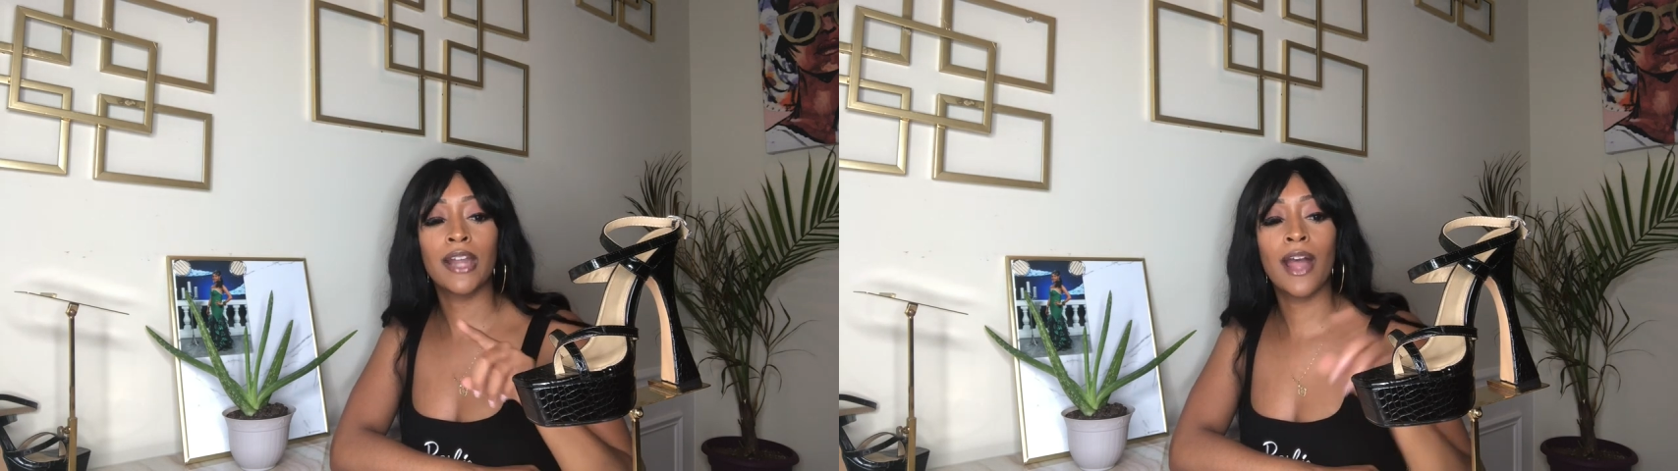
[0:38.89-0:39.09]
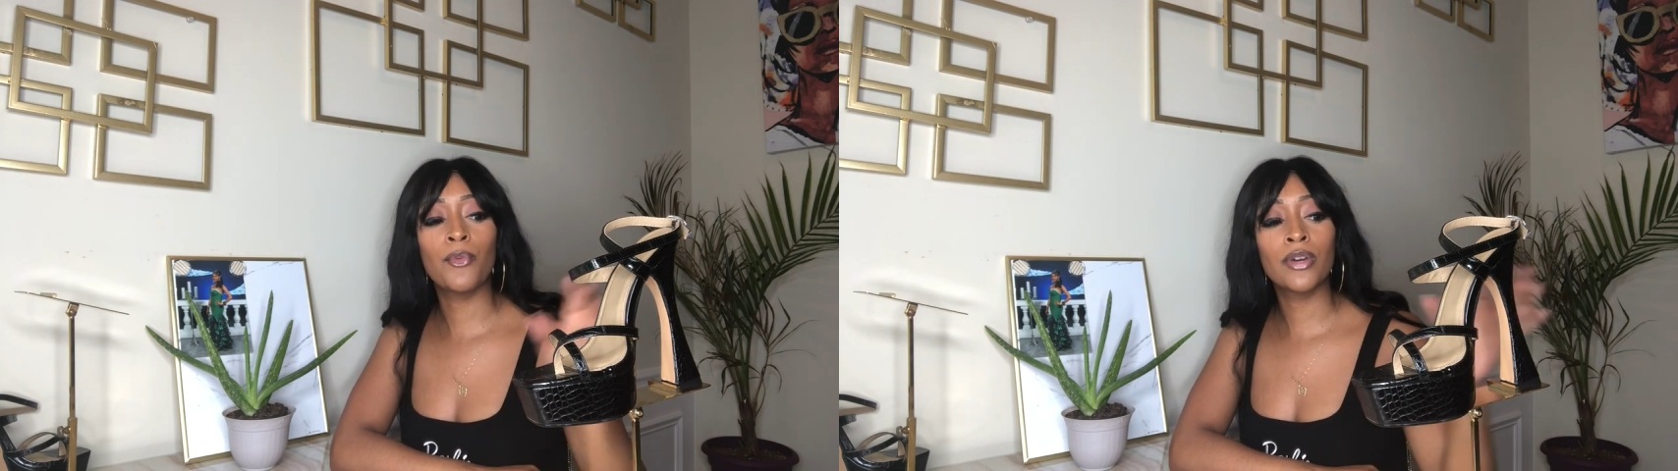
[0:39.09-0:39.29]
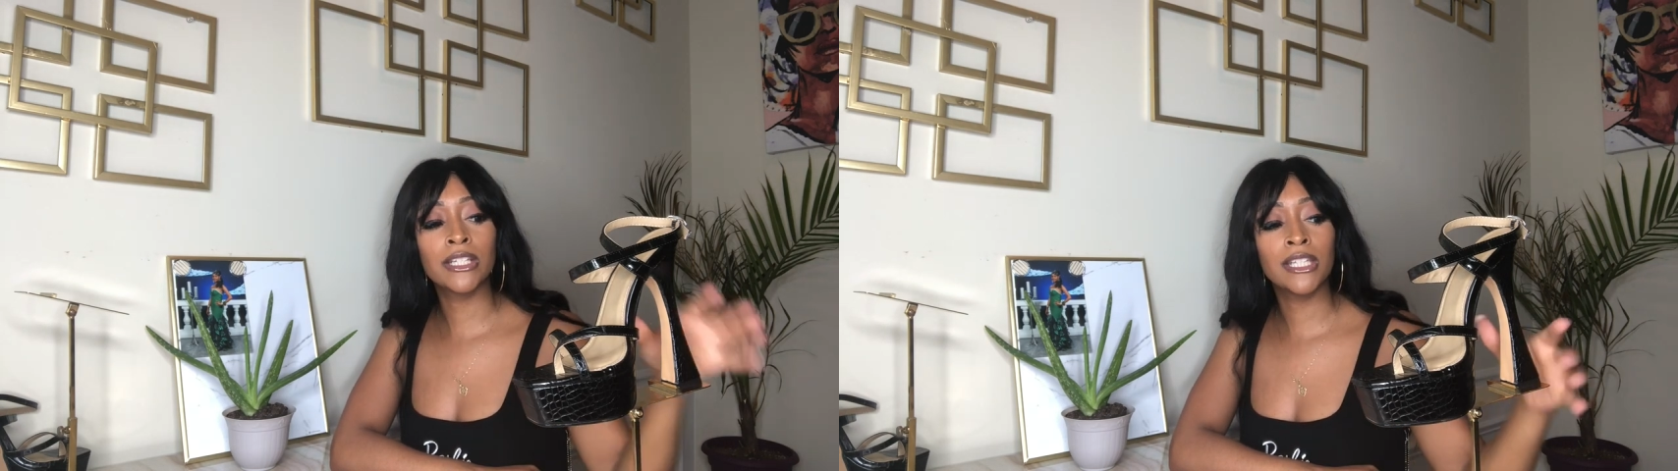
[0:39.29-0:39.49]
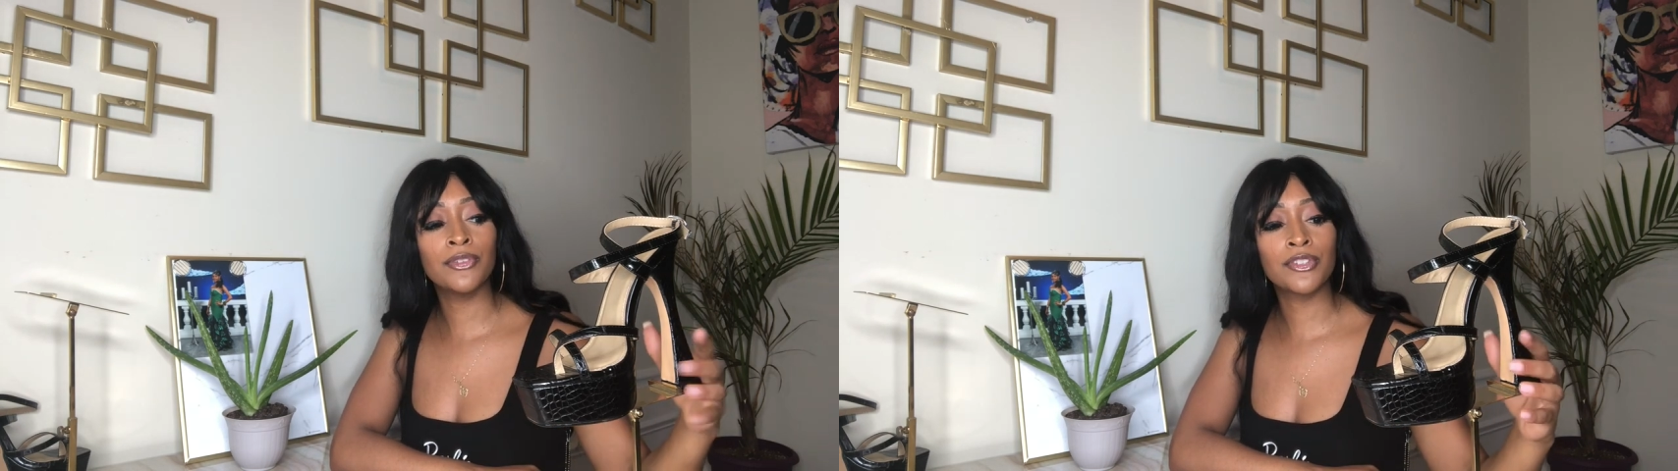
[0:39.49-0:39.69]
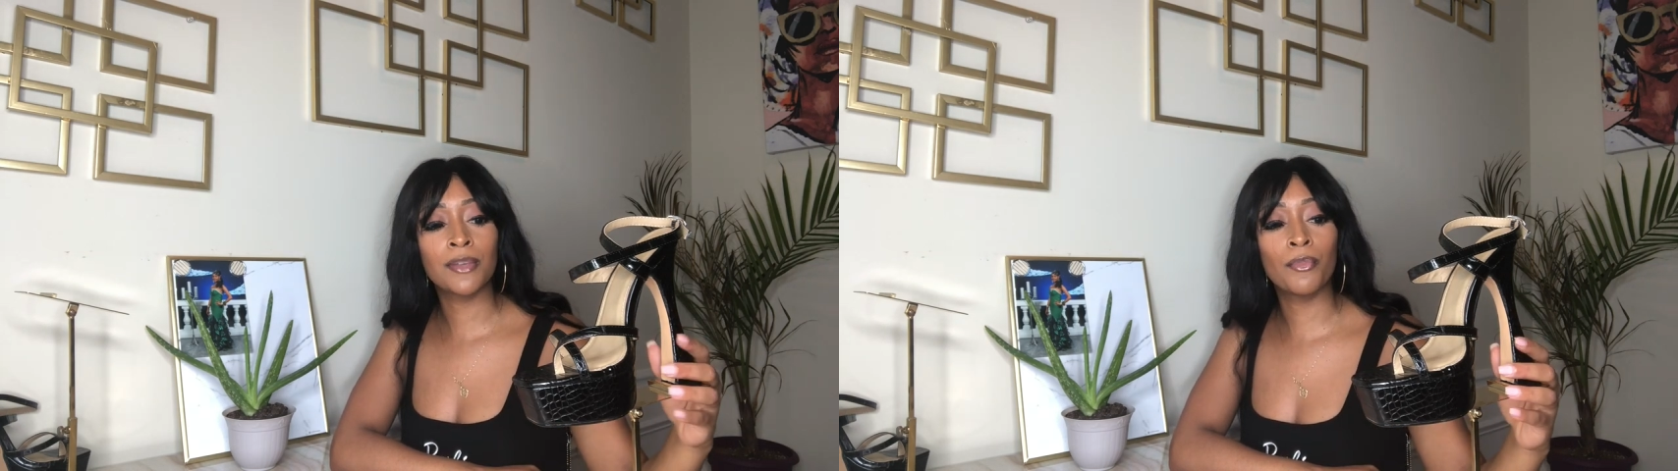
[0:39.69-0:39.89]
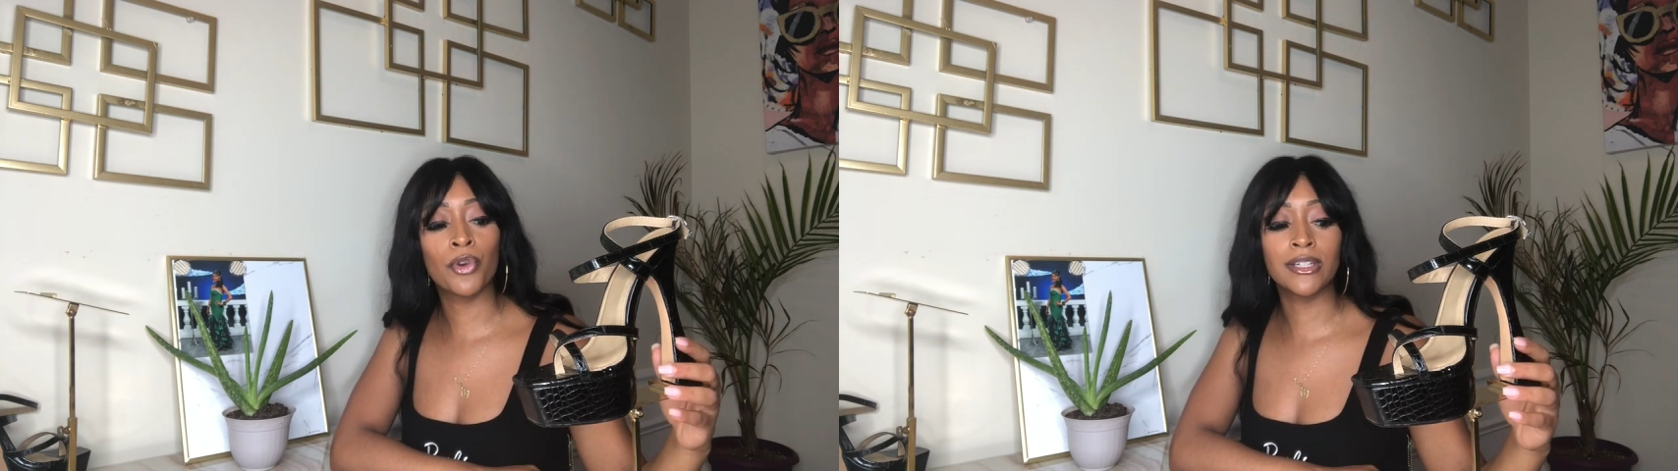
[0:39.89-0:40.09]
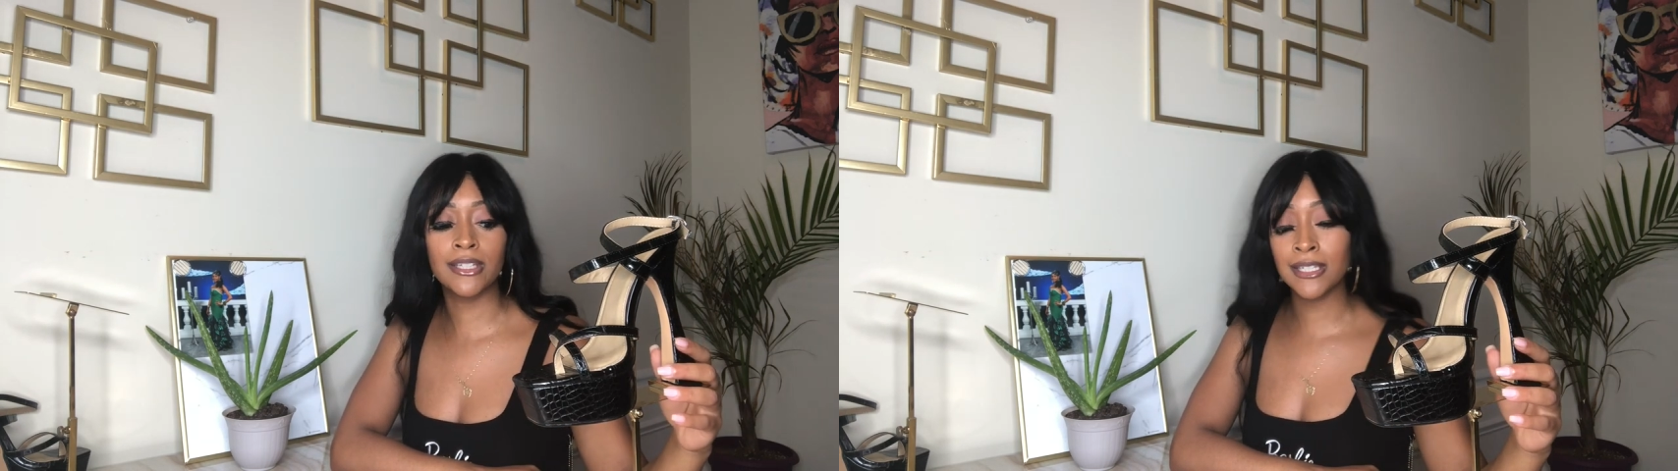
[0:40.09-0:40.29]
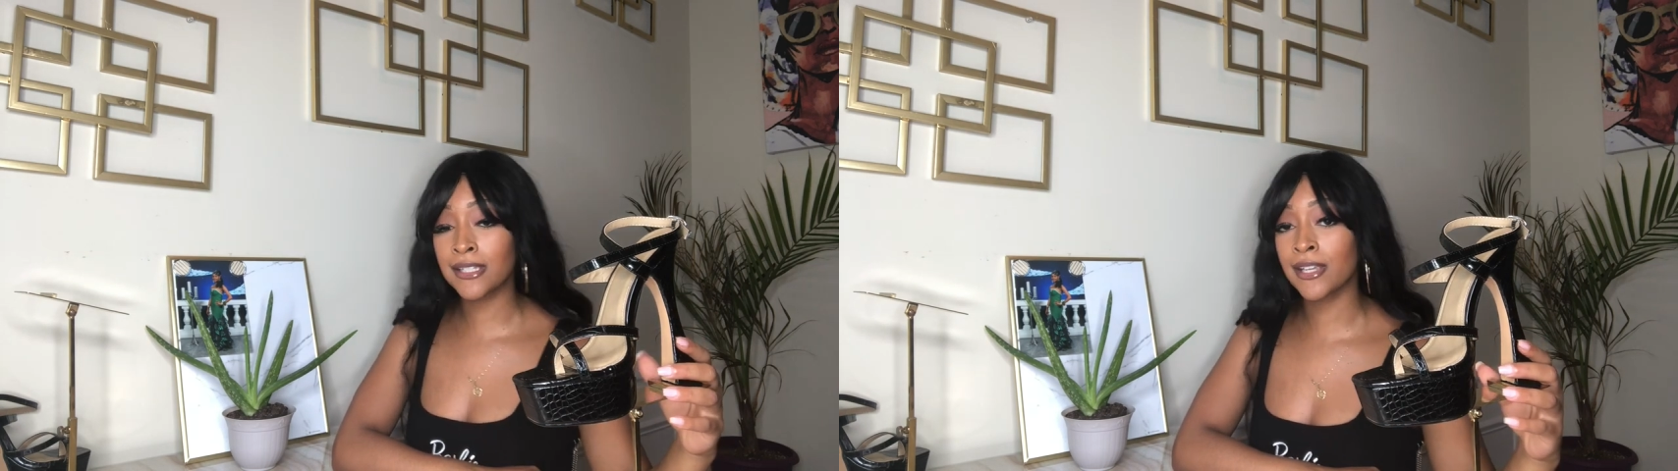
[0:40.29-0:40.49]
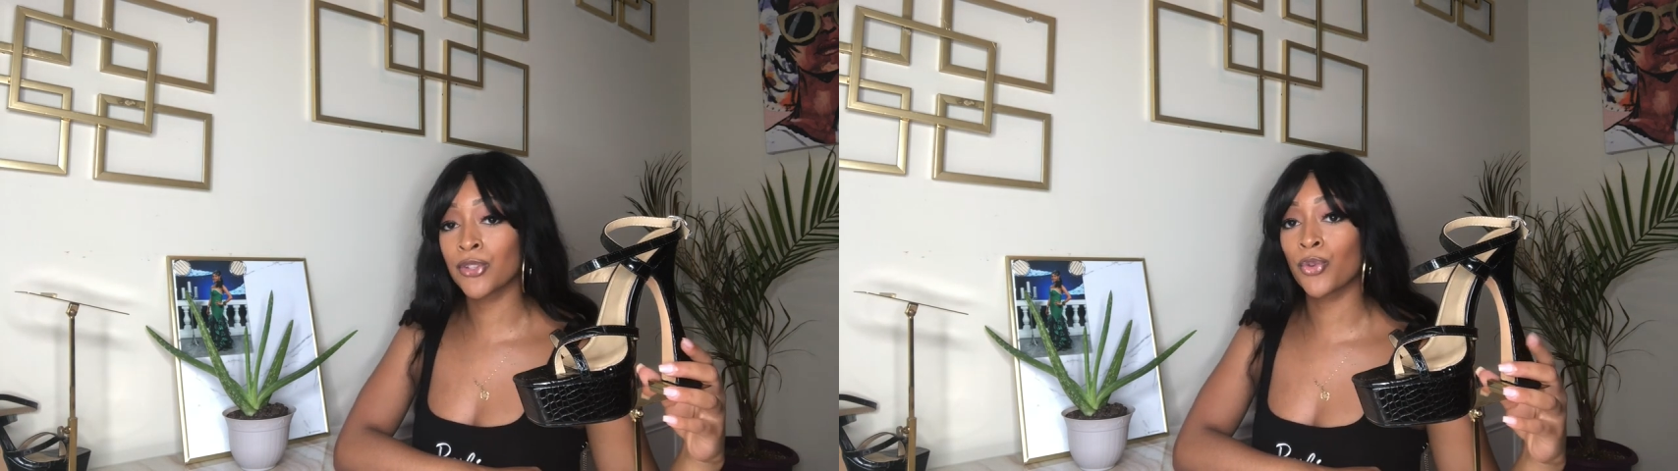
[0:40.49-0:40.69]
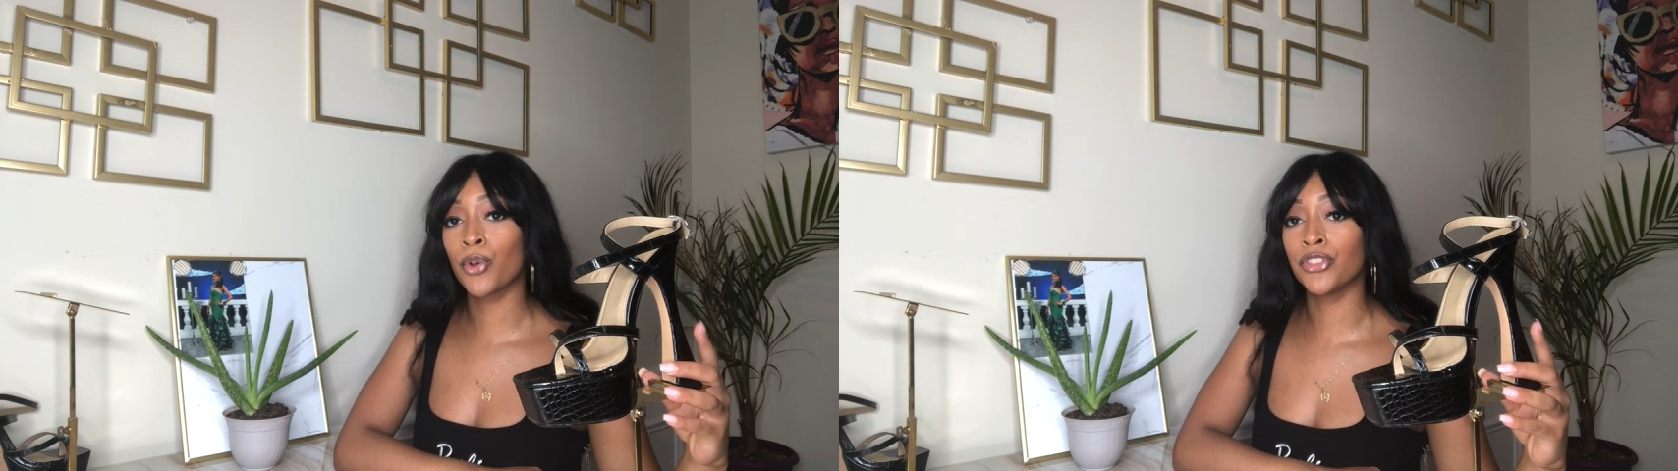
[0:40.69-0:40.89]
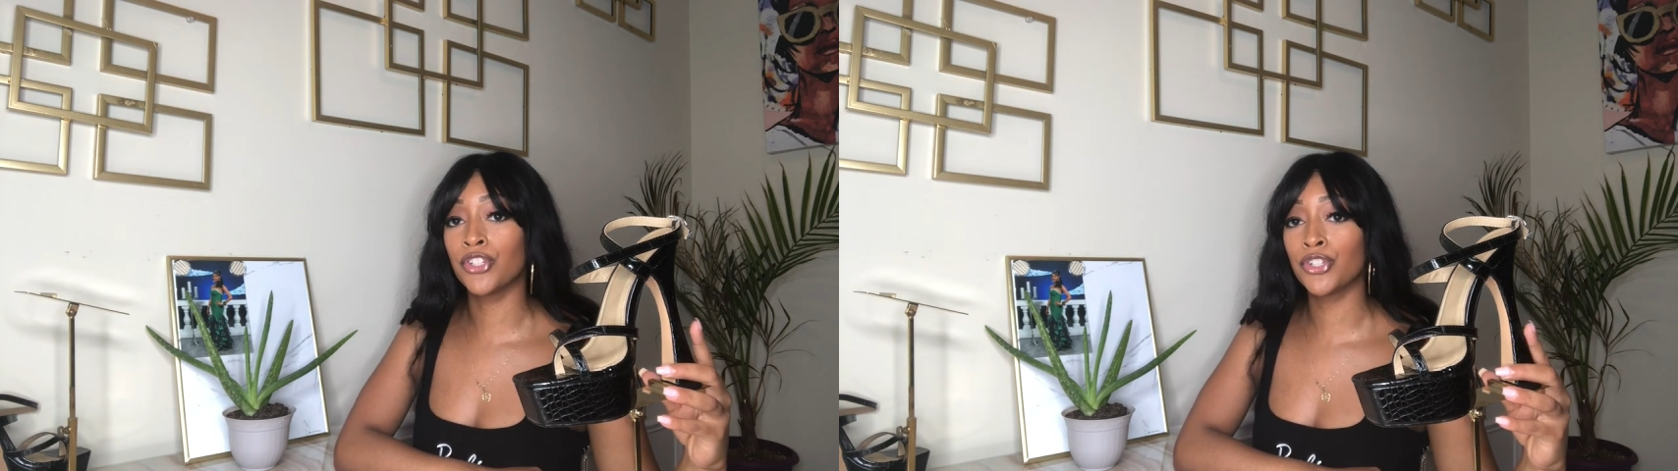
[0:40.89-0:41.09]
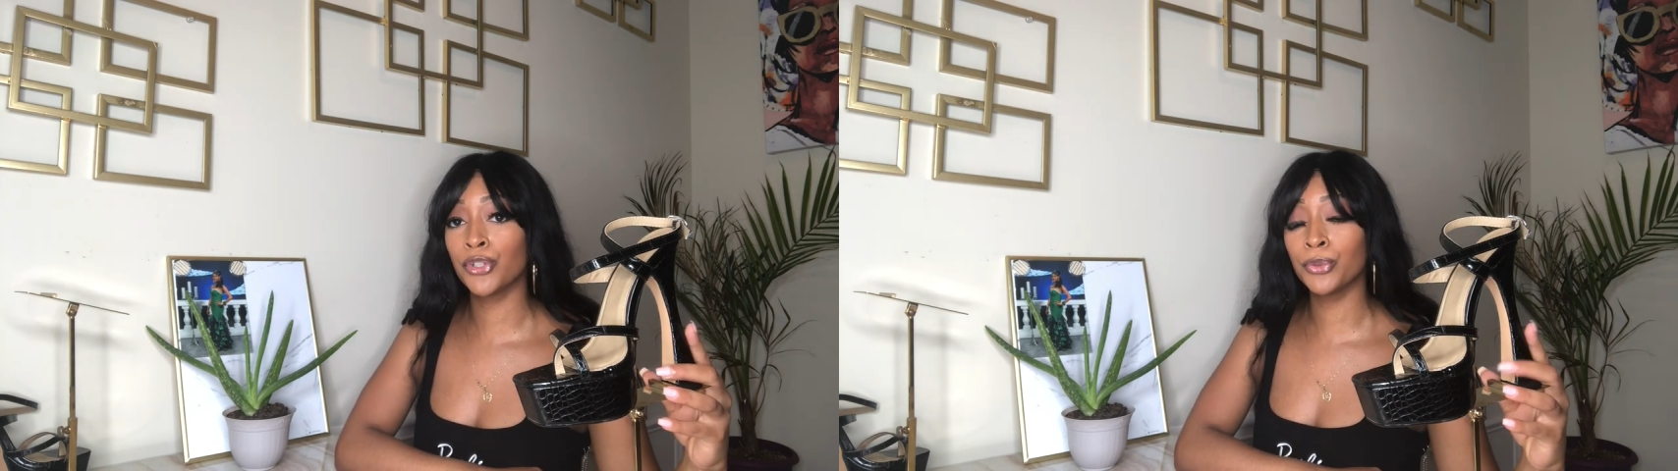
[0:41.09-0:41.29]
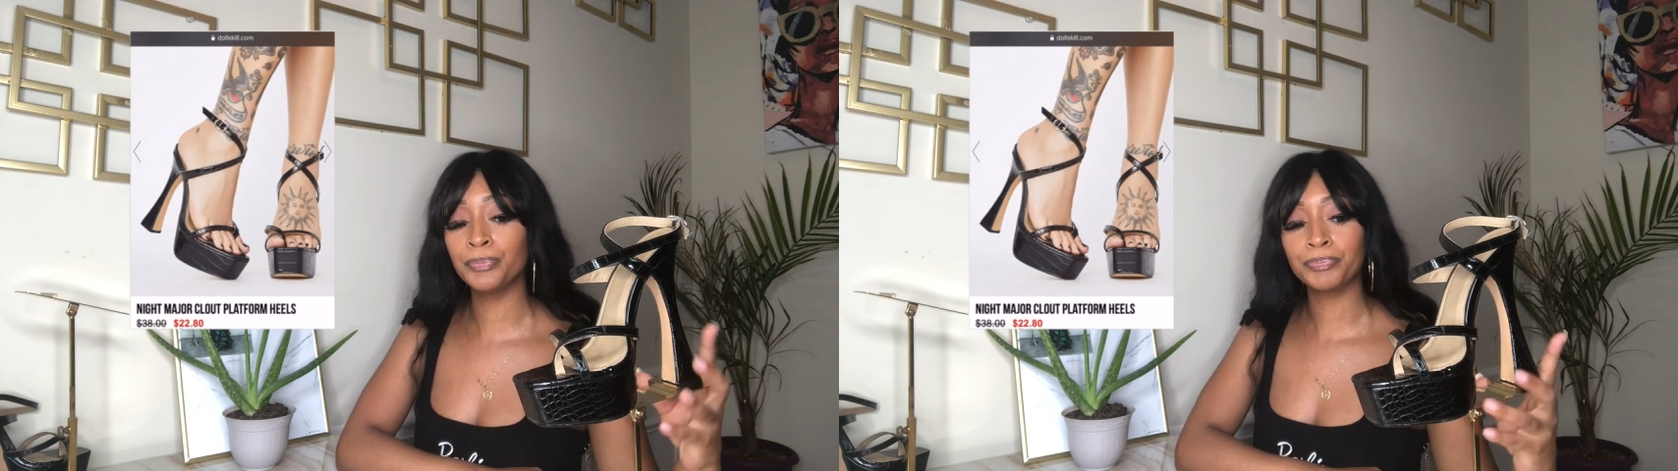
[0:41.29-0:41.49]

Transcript: I want to give you some more details on the shoe.